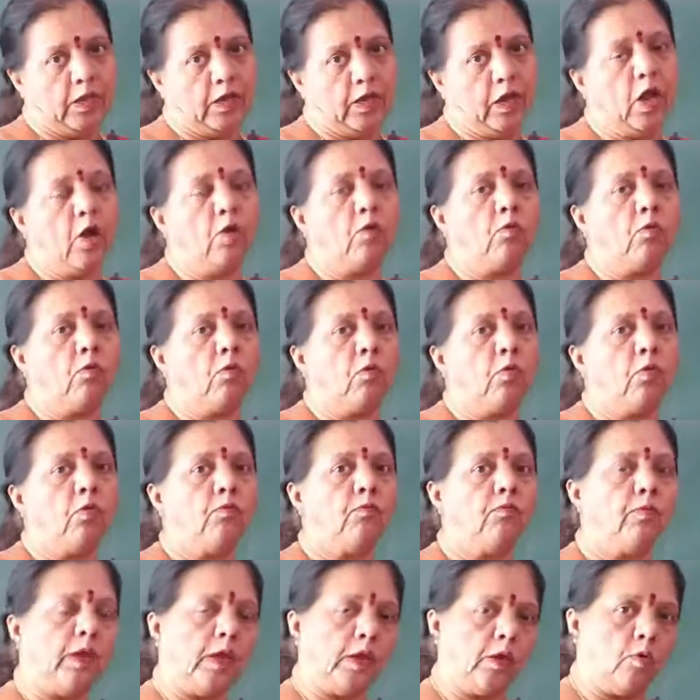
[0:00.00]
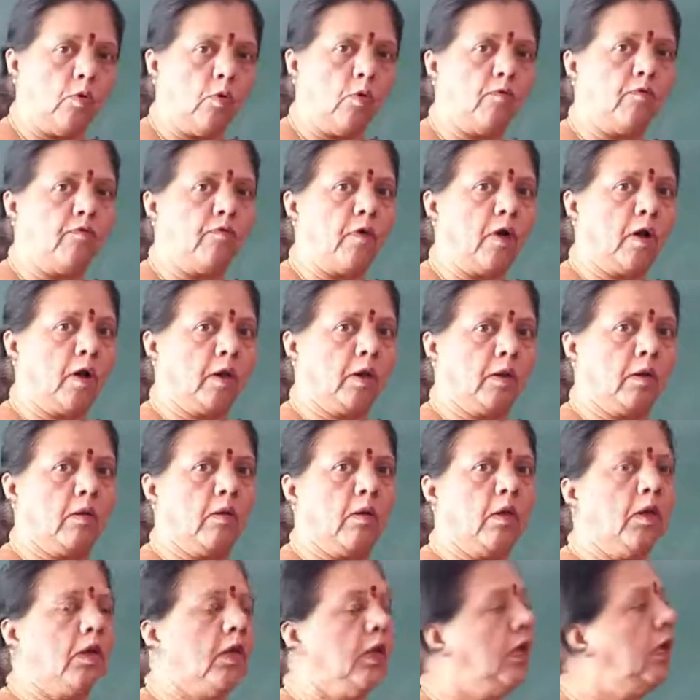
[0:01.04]
Now we go
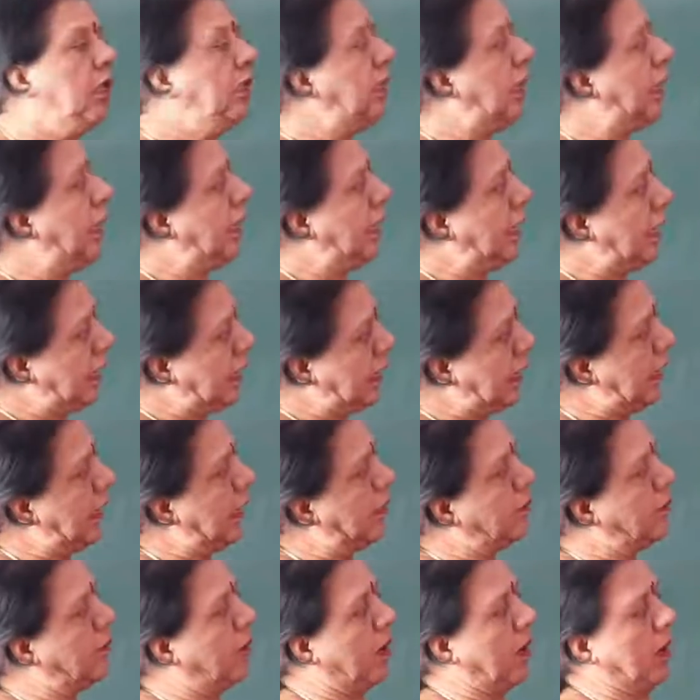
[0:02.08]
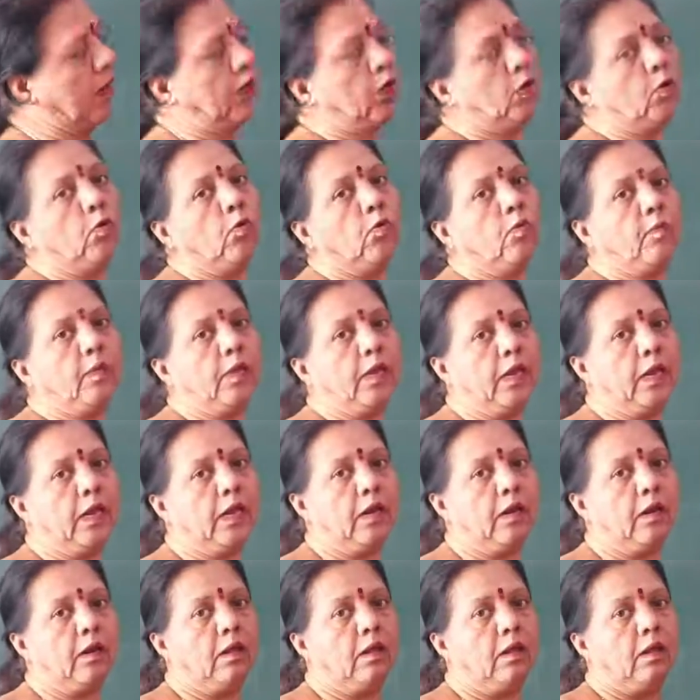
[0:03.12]
for in the linear polynomial.